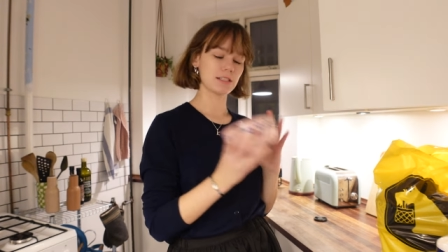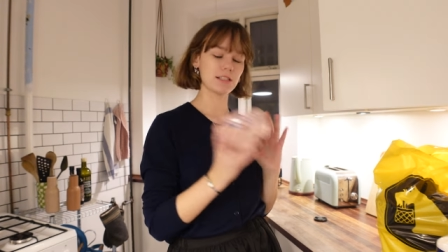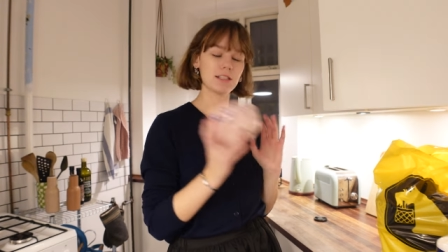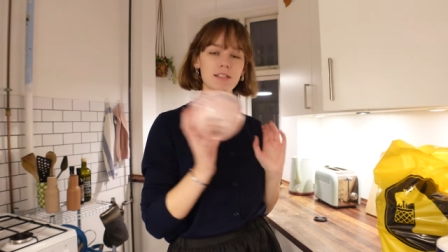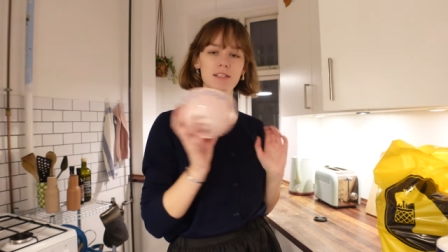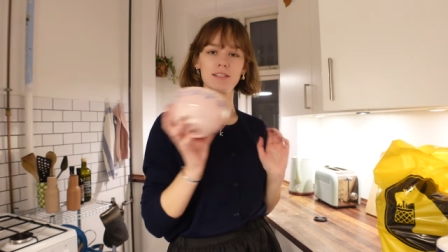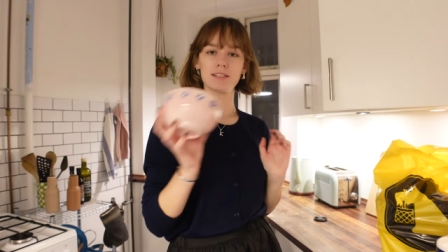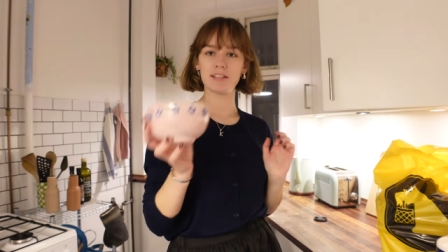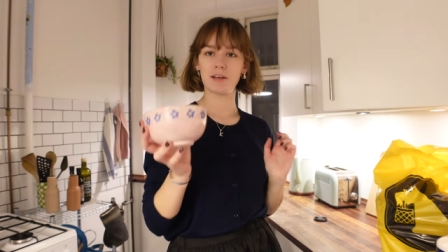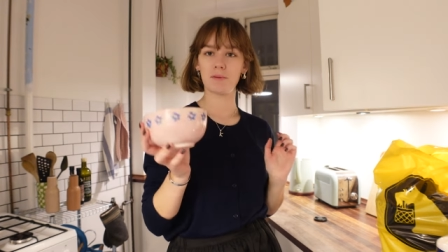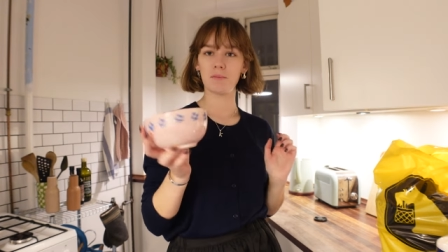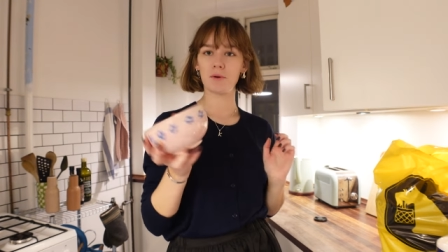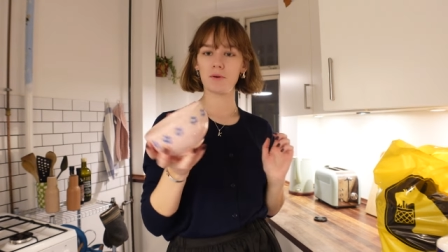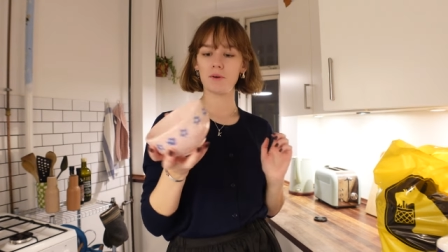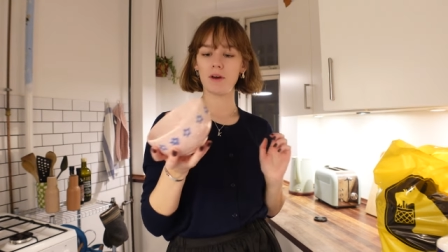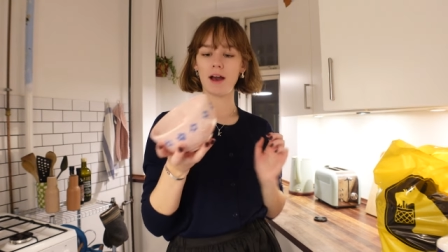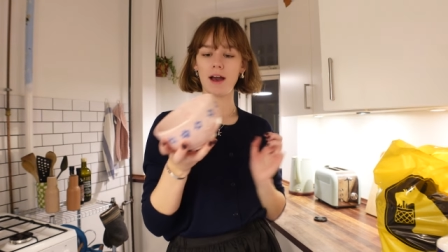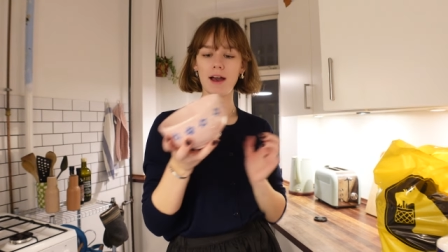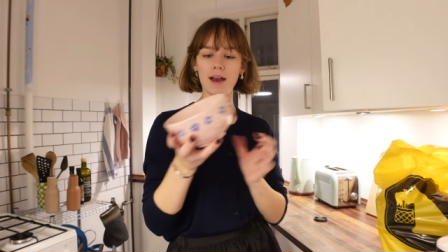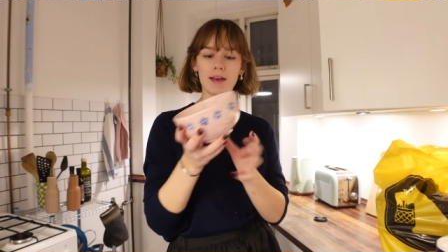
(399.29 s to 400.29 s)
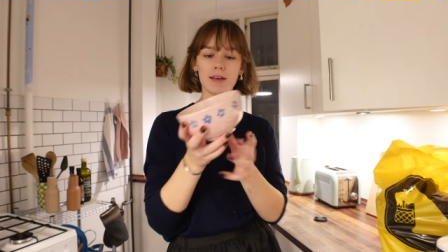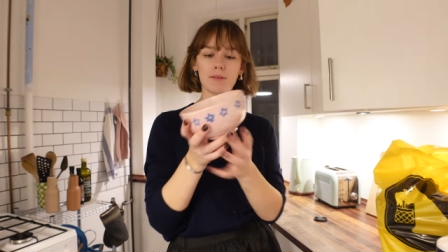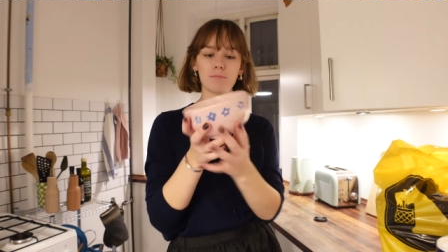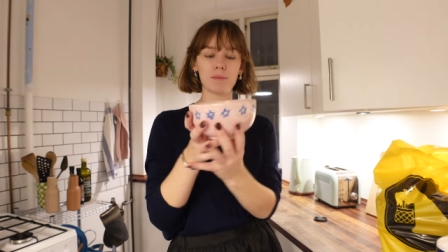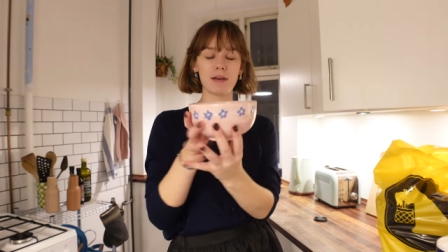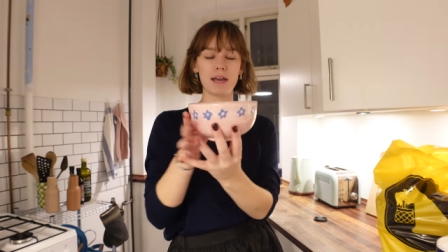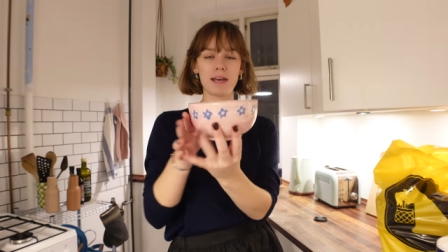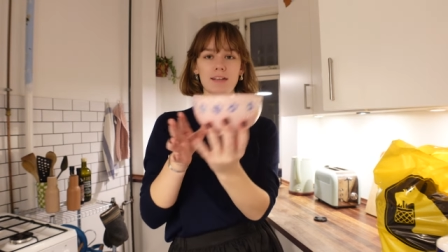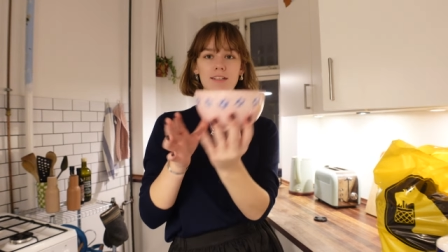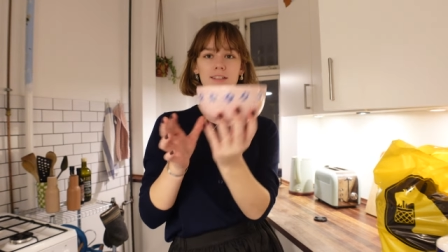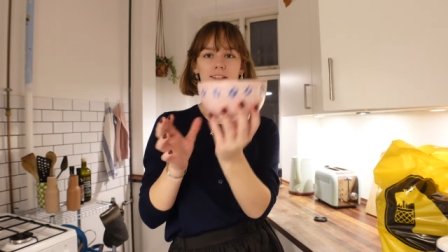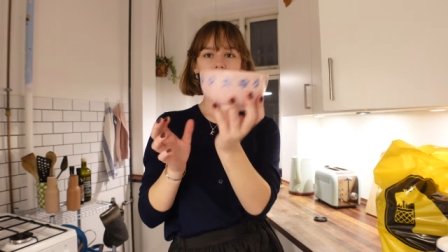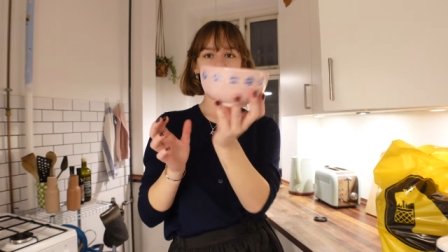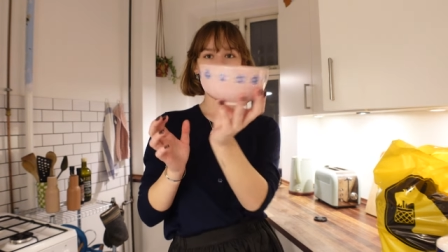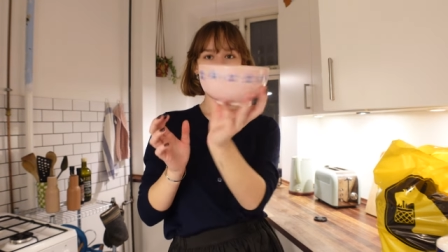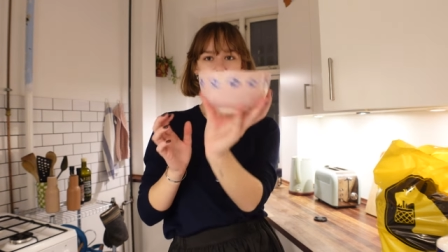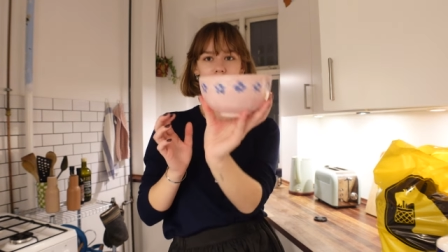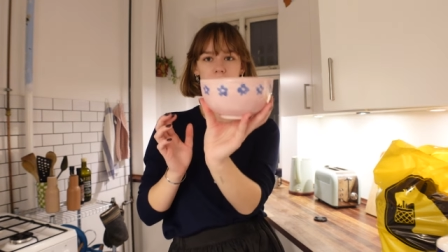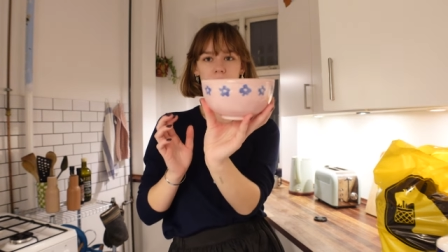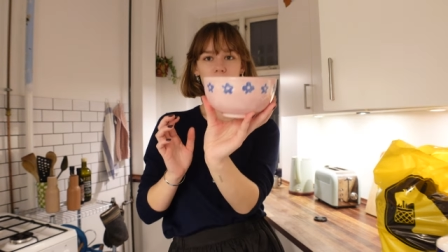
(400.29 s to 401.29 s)
in December I painted
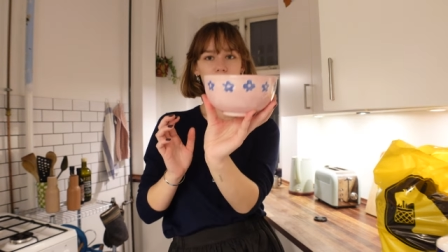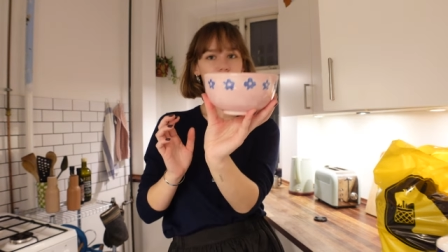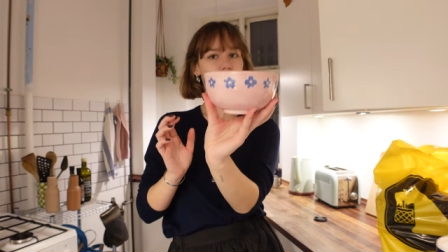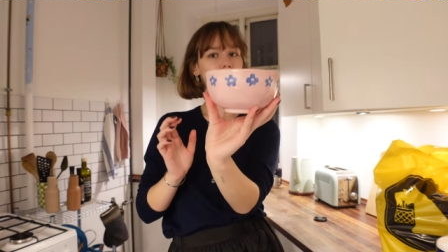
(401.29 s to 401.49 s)
this